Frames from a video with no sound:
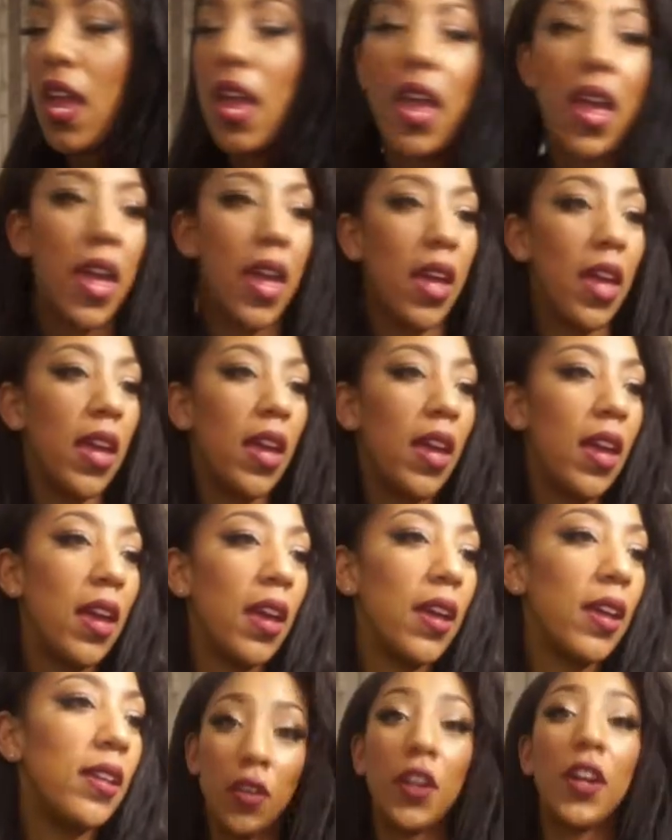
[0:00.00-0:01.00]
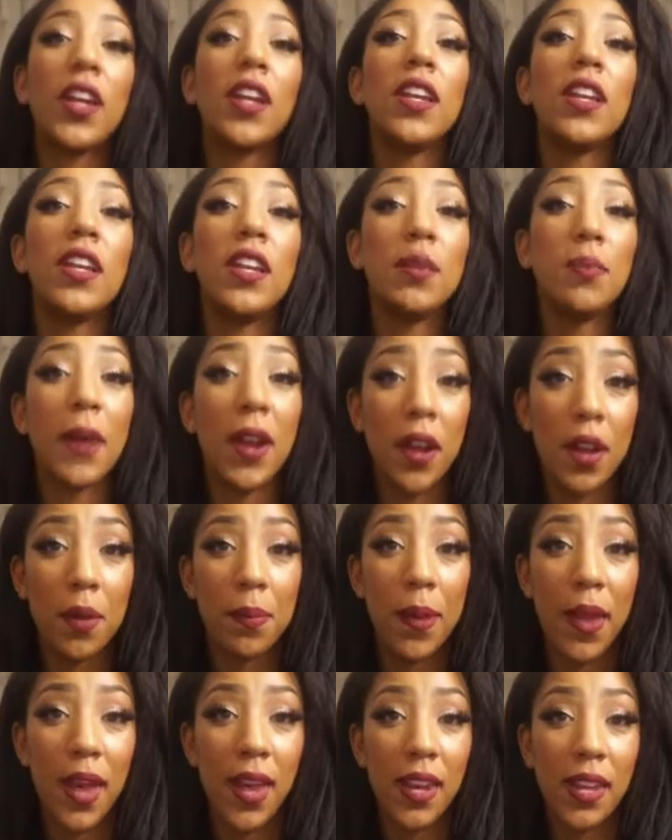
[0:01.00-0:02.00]
And you're gonna need a pair
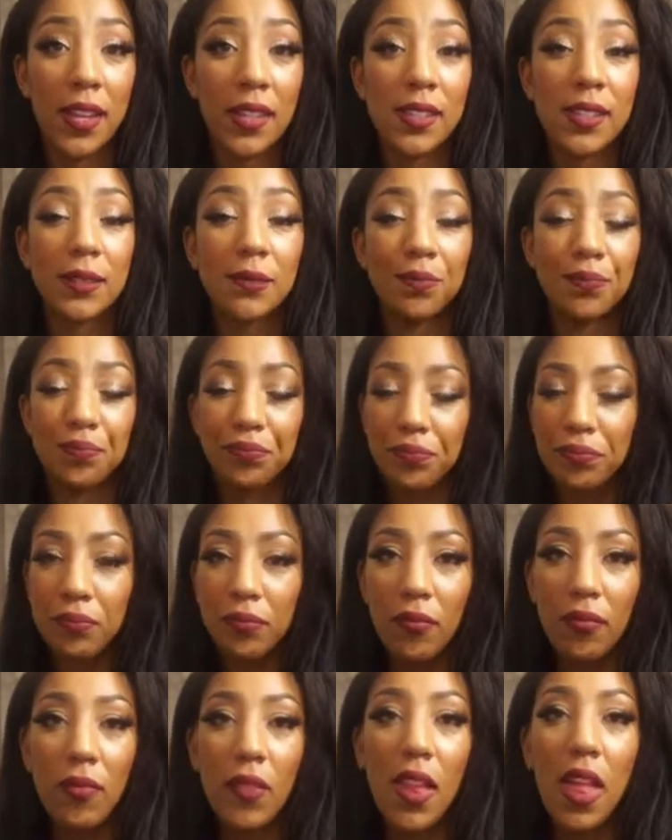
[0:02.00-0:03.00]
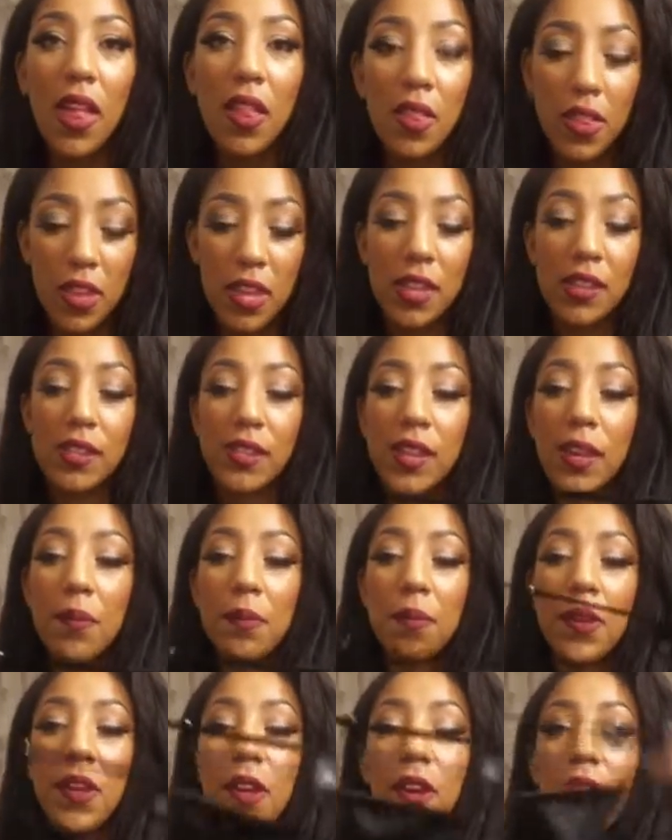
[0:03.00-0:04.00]
of panties. The
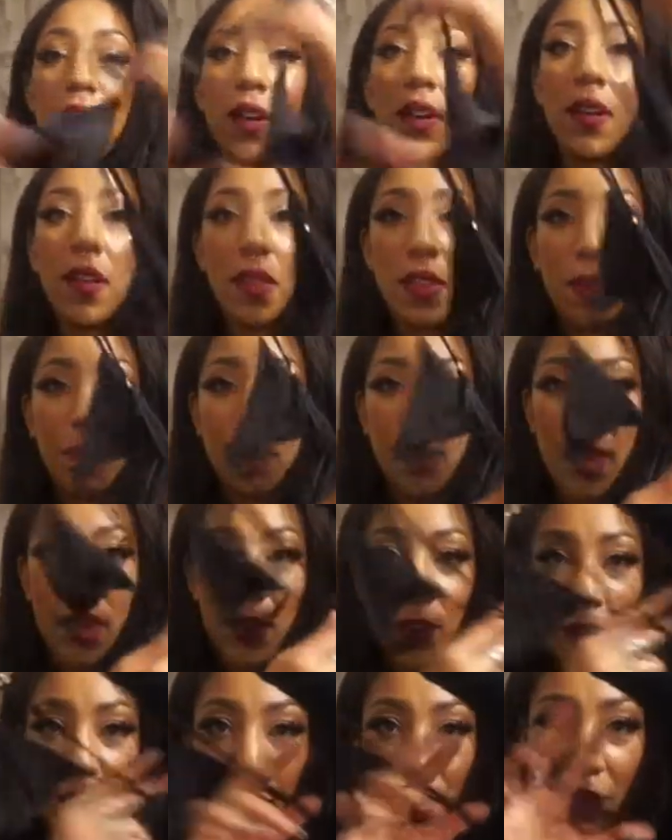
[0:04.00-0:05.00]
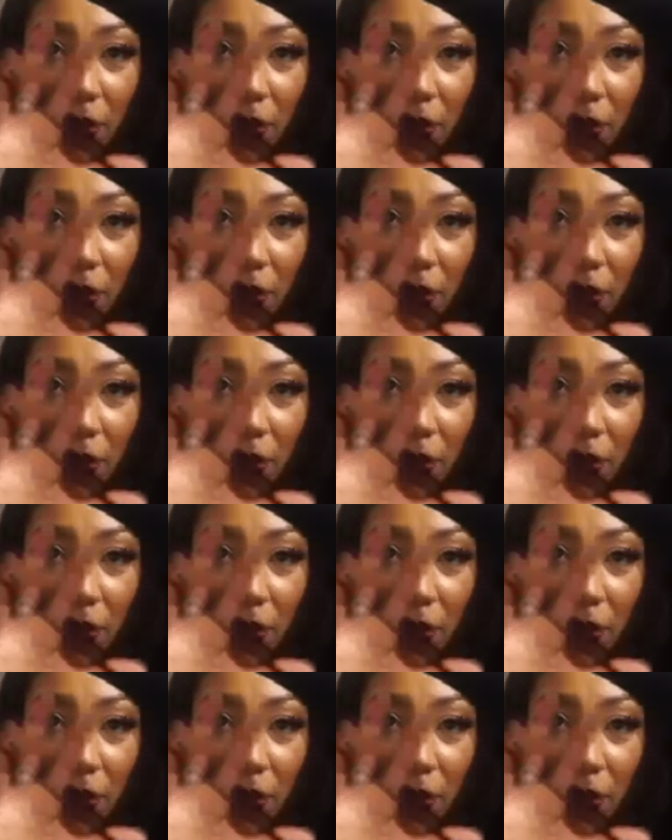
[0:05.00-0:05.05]
skimpier, the better,